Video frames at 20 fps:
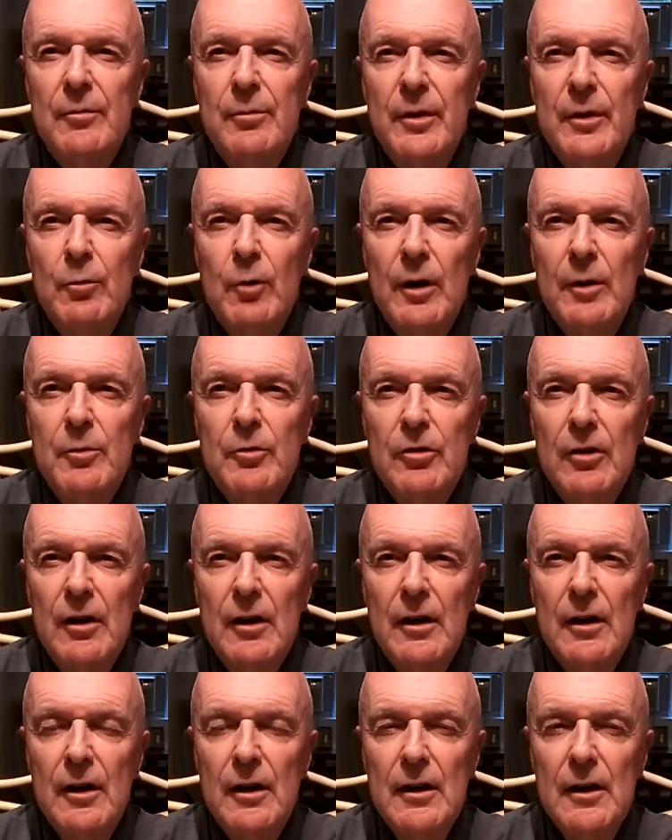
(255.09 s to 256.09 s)
been wiped
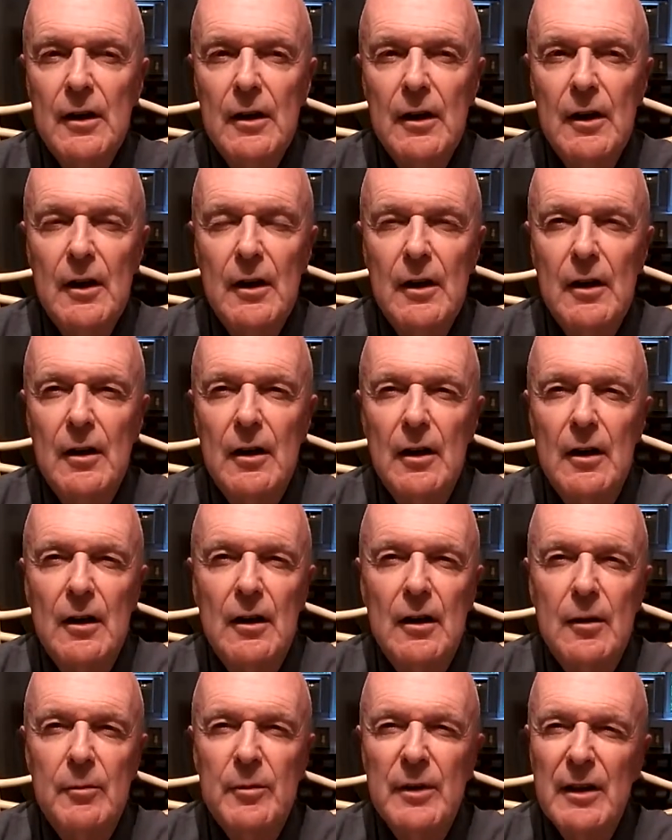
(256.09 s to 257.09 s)
dry.
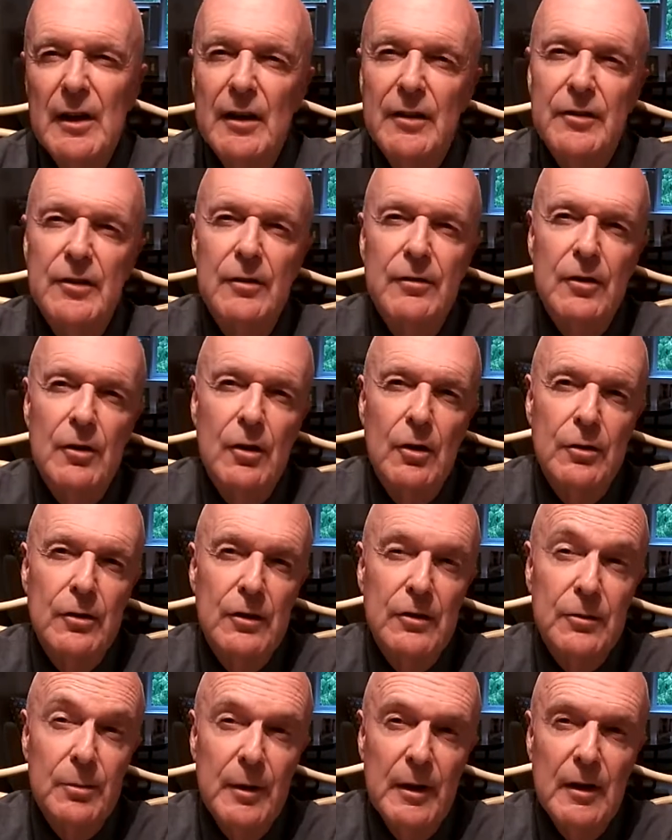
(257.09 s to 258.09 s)
He has difficulty
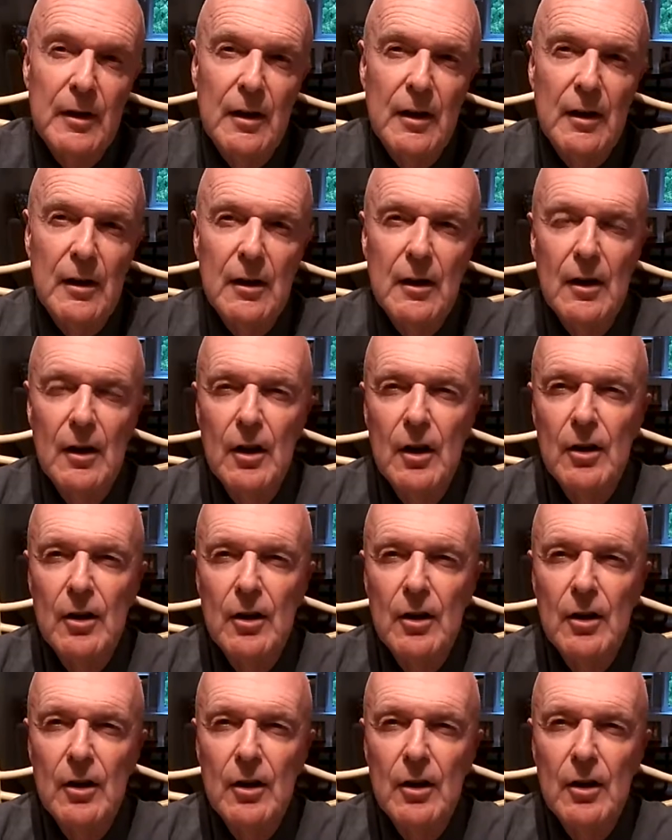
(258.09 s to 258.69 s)
speaking.